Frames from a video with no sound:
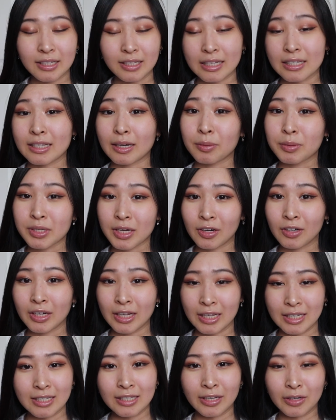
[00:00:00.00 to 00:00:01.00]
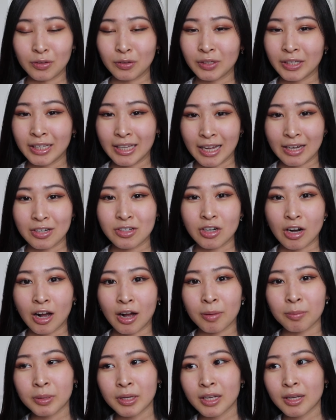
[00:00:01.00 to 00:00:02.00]
then cybersecurity is literally that
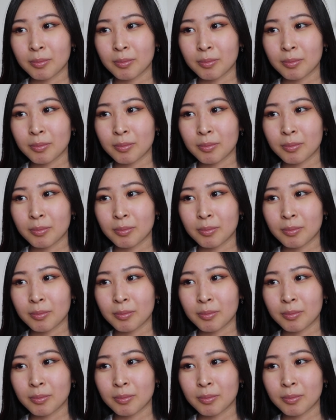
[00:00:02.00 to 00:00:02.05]
job